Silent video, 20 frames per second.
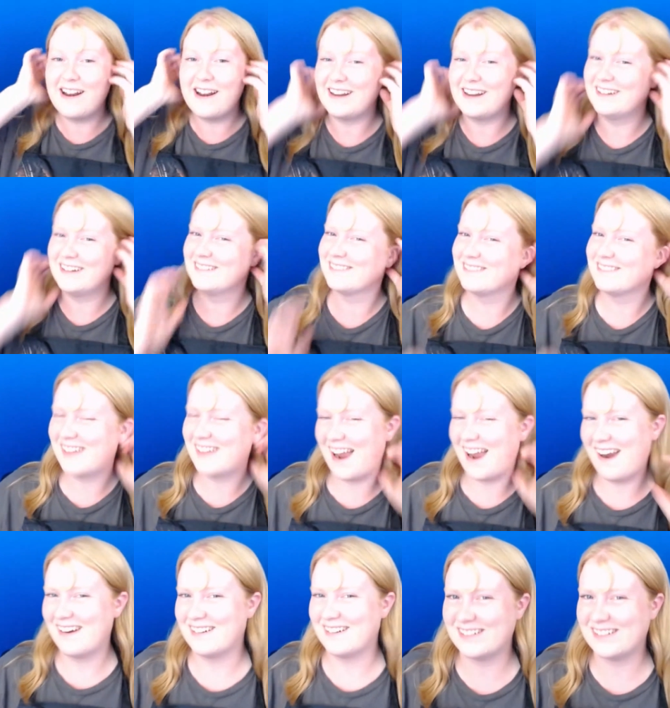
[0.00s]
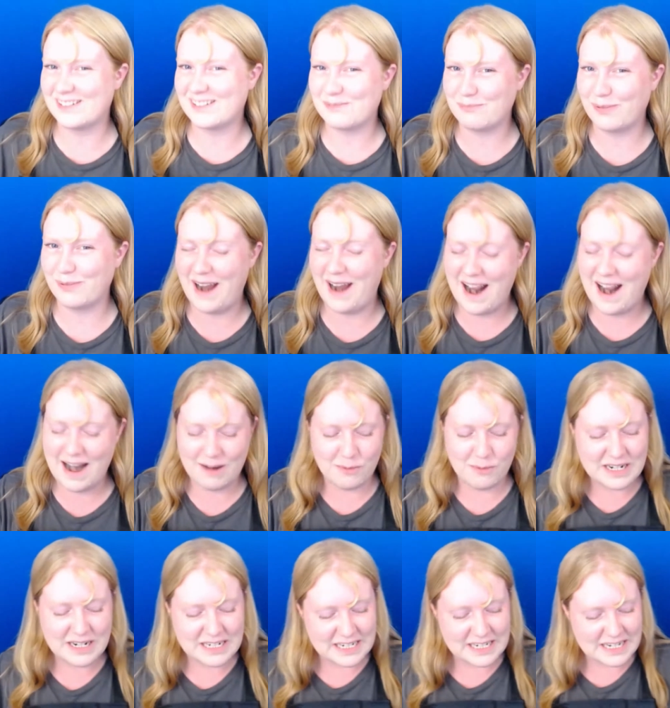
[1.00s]
It was pretty.
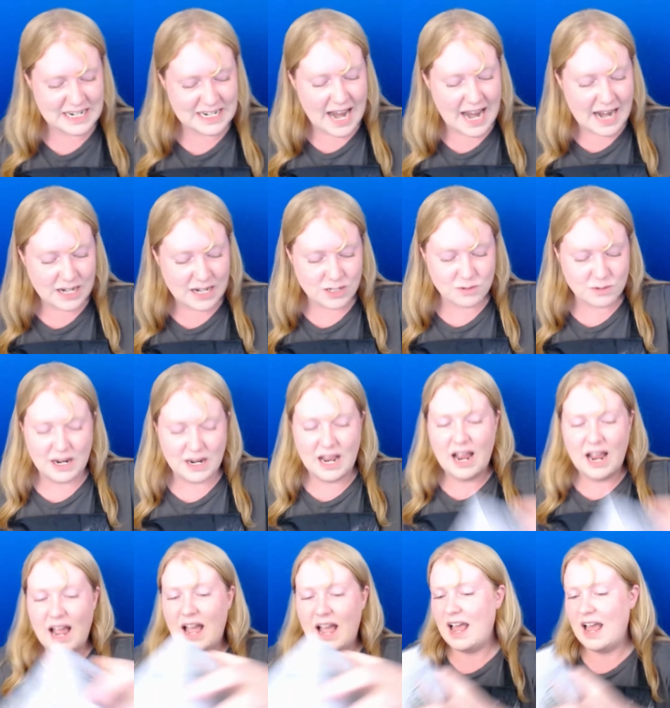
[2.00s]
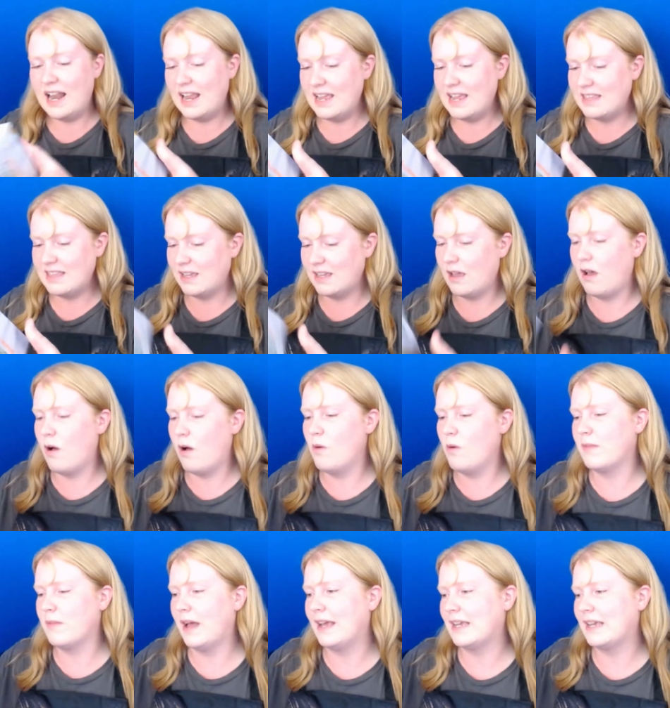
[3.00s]
What's the next one? I like the, oh
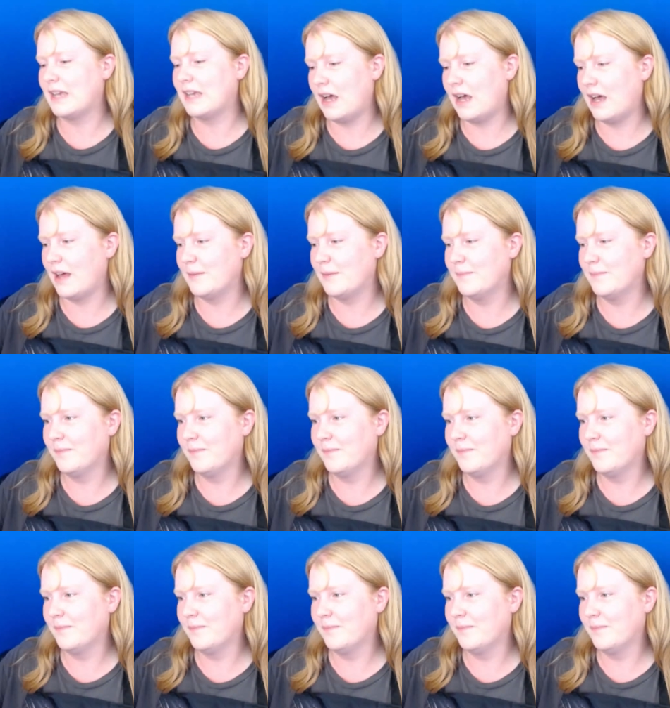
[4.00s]
my god.